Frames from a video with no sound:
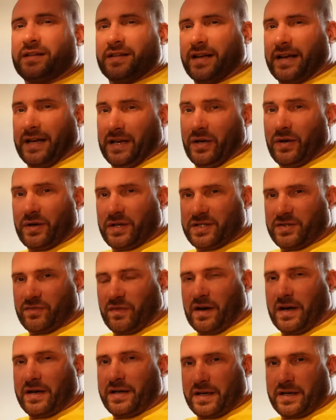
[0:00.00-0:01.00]
That it looks
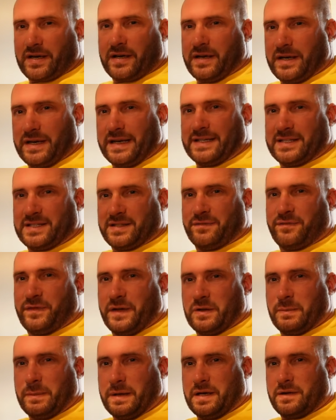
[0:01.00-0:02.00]
right, you're going to need to
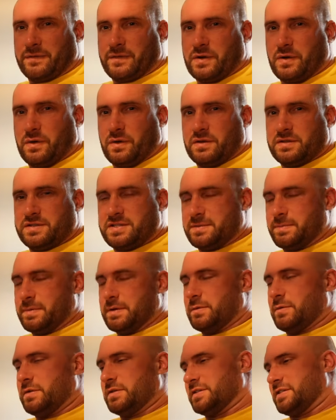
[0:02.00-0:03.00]
film it, of course,
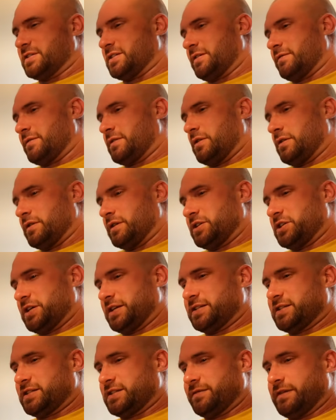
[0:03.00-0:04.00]
but once you've got the
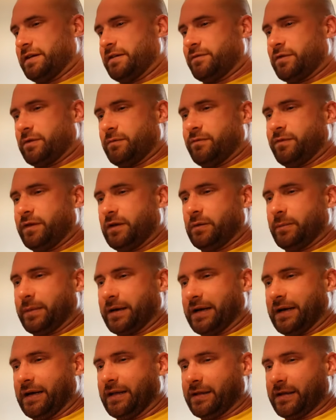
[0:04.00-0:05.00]
gist of it from
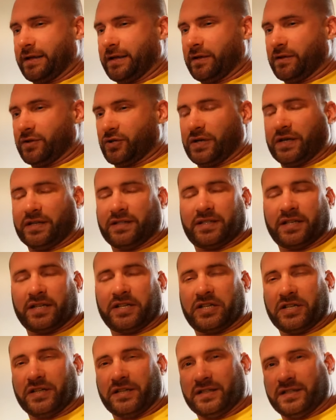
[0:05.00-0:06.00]
filming it, that your
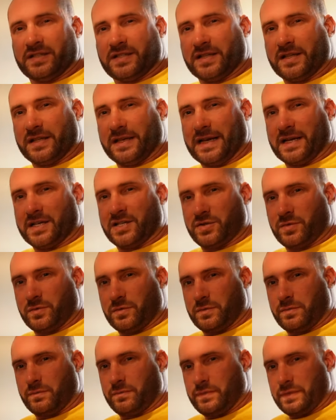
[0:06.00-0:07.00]
transitions and the
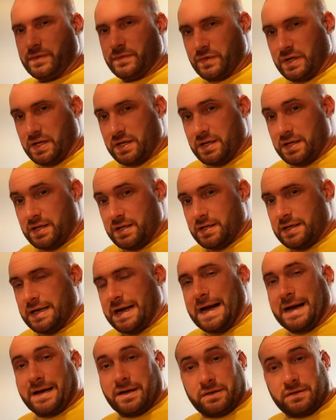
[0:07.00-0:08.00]
actual
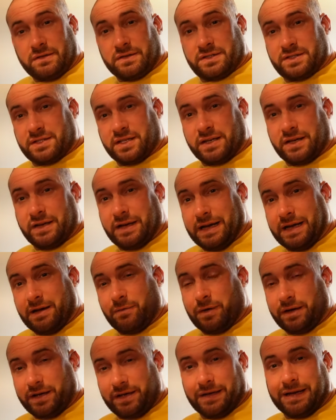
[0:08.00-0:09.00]
angles that you hit
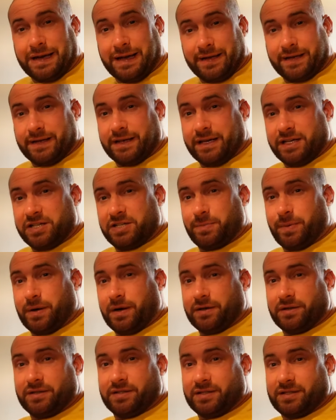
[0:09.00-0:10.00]
when you land in each
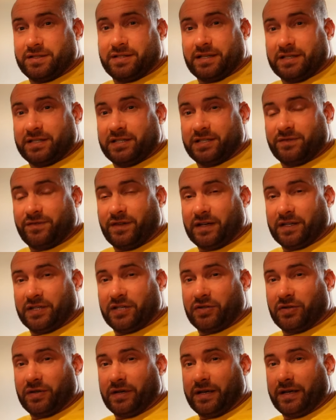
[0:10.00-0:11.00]
pose are
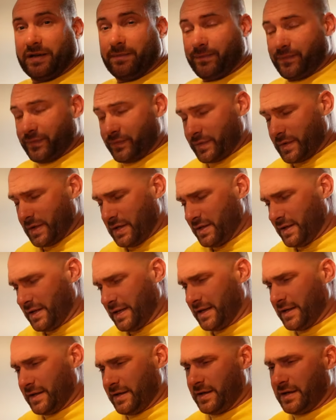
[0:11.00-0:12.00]
satisfactory,
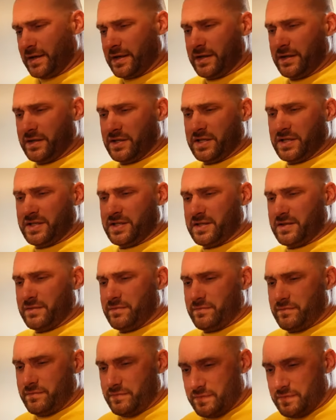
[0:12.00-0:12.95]
then you can just